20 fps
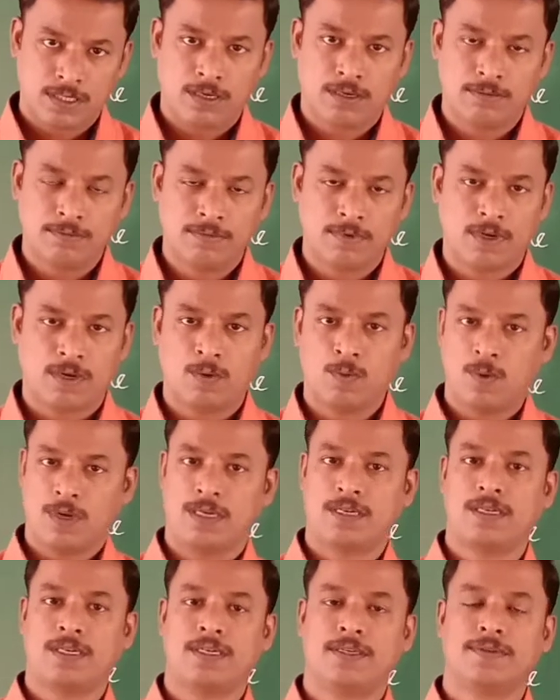use the
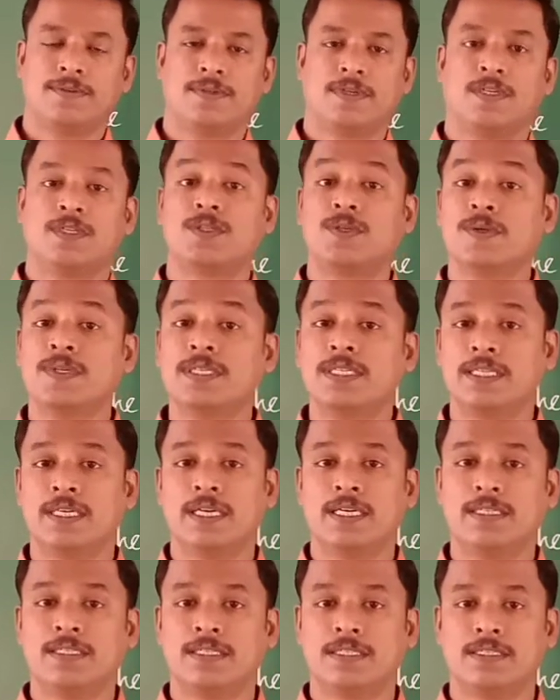term work
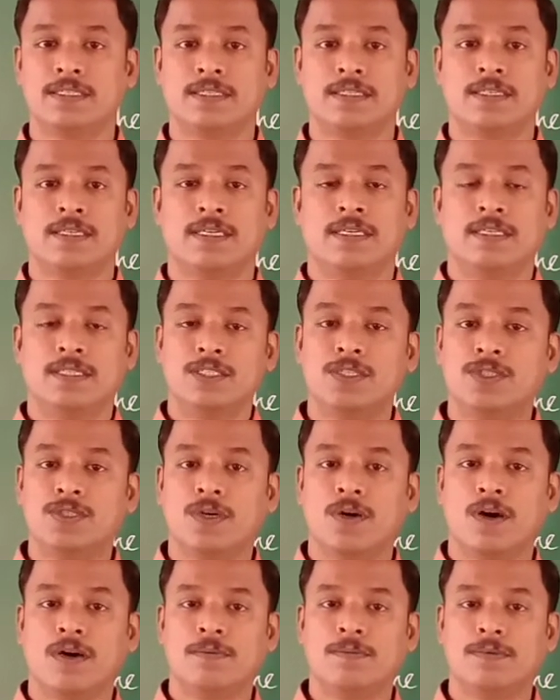to indicate
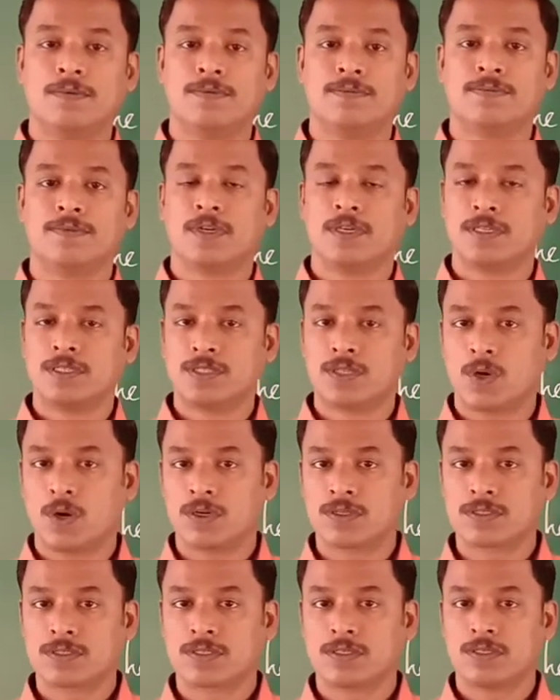job,
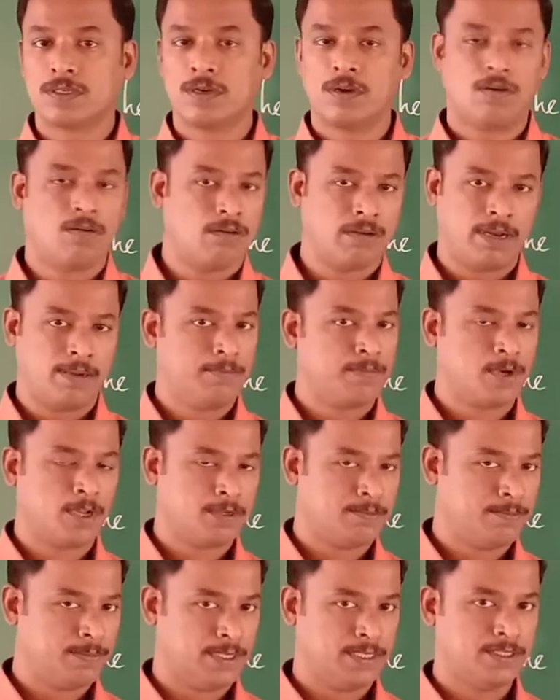task or
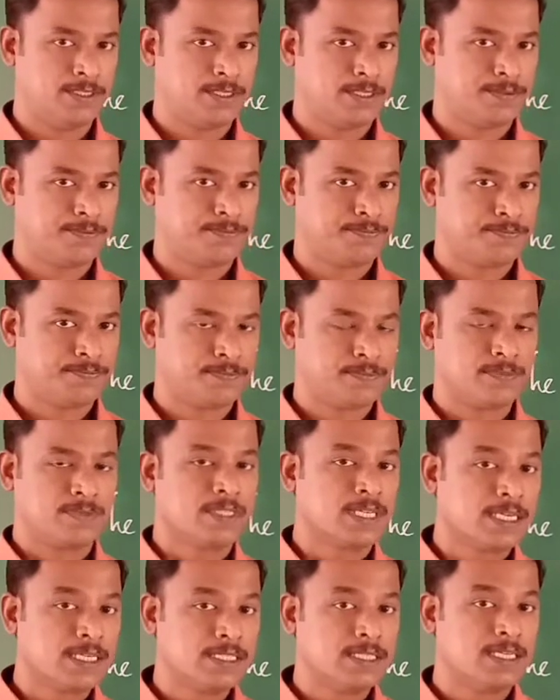employment,
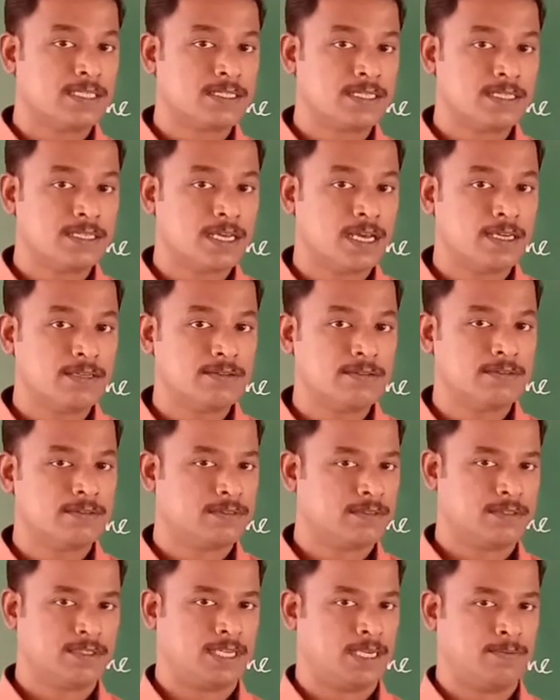it doesn't
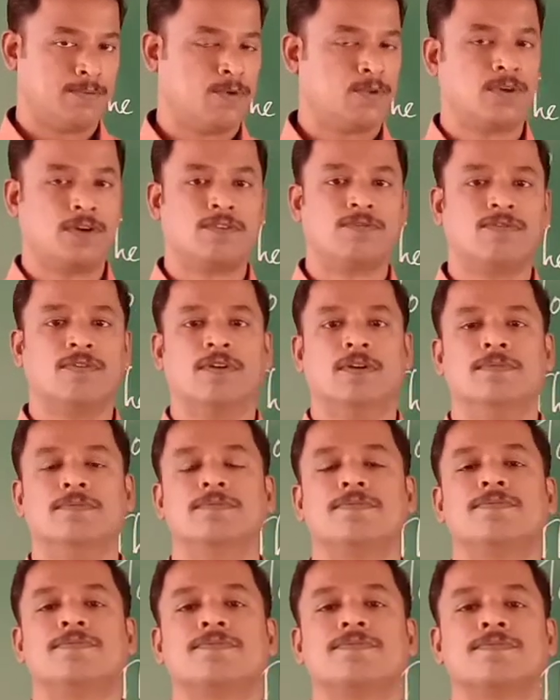have a plural
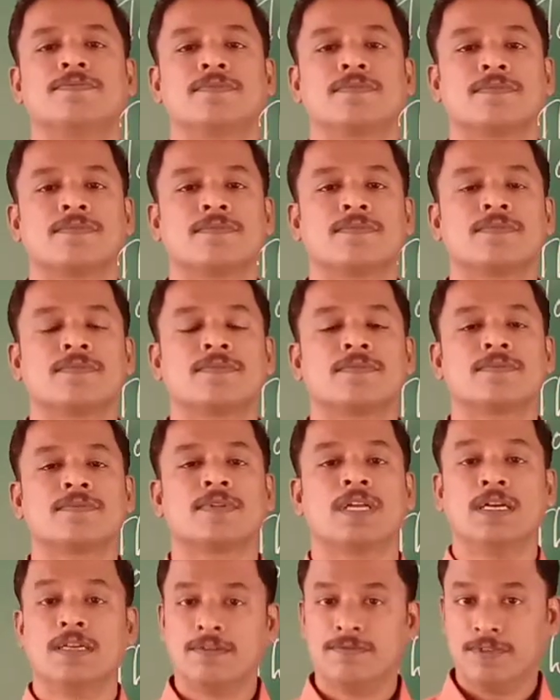form.
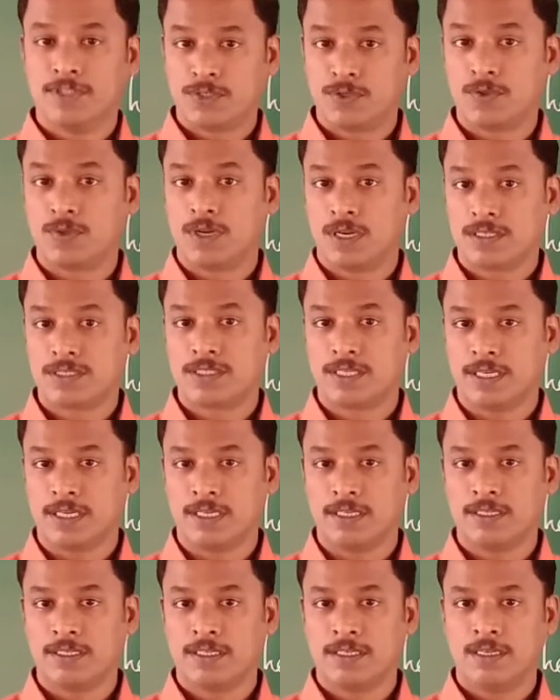We should
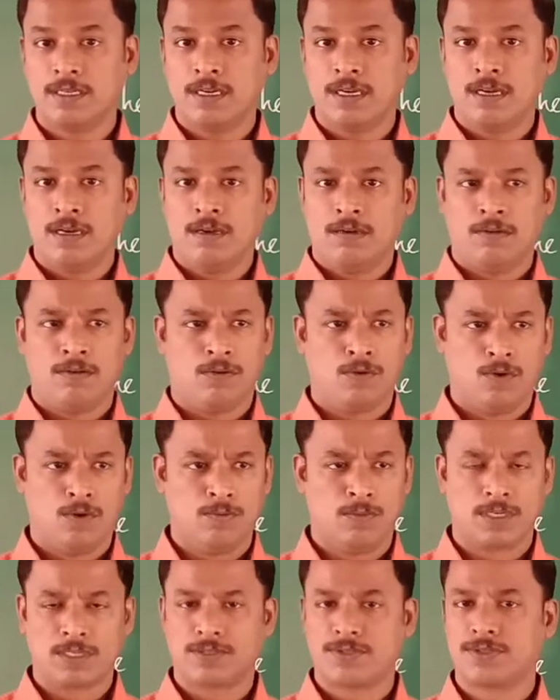not say
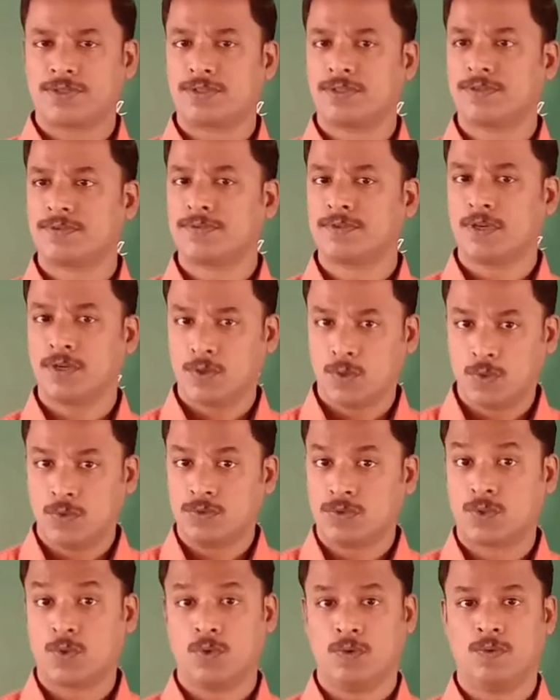homeworks,
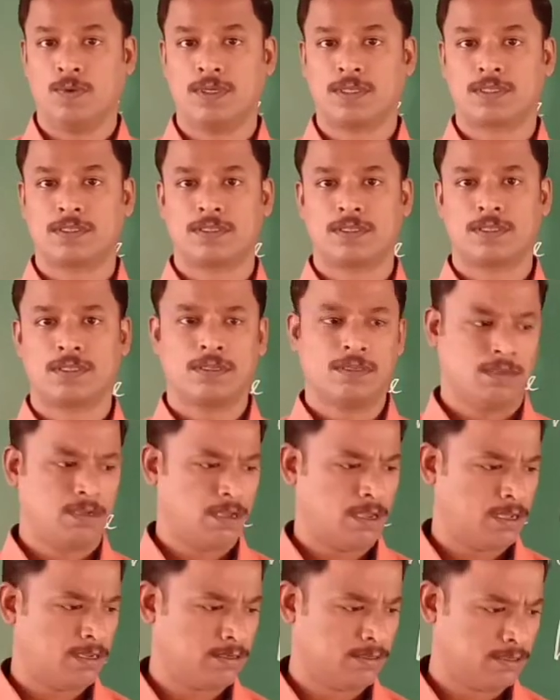schoolworks
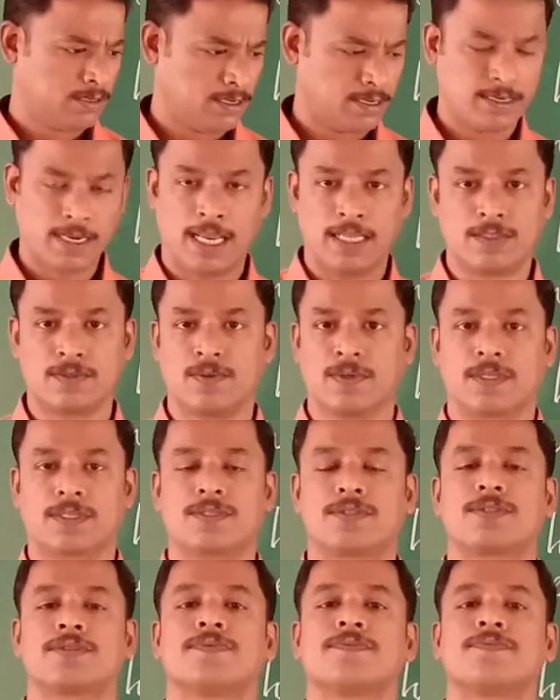and
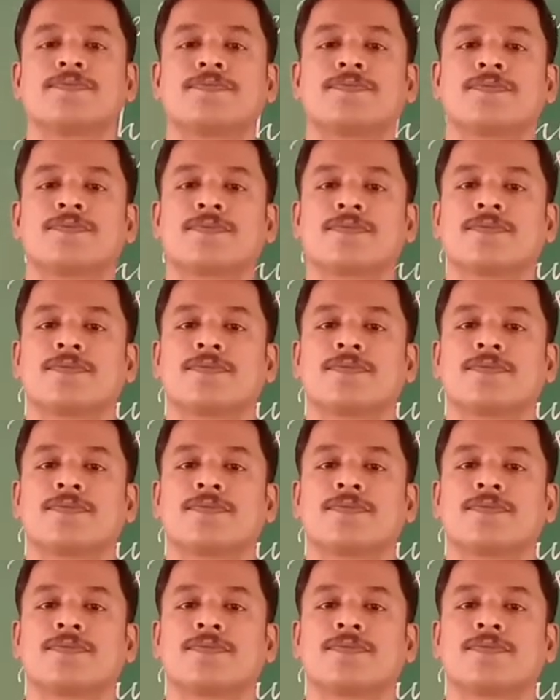classworks.